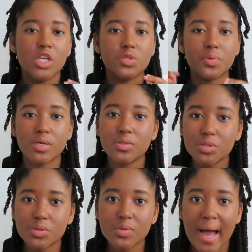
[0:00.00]

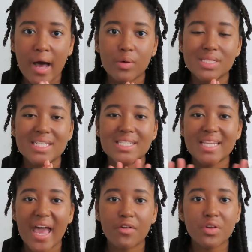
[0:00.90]
sprinkled throughout
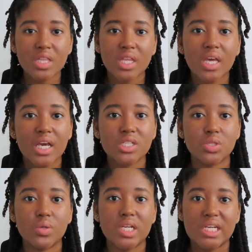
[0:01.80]
is everything a
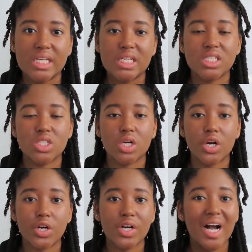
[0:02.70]
student needs to
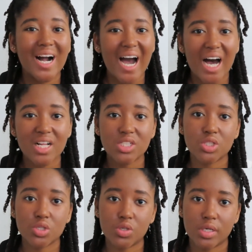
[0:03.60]
earn a college
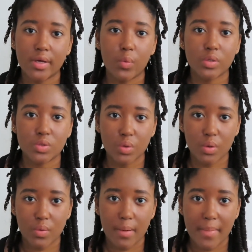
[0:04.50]
degree with dual
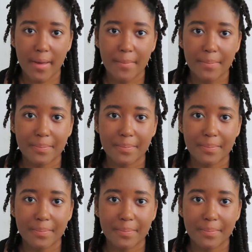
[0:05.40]
enrollment.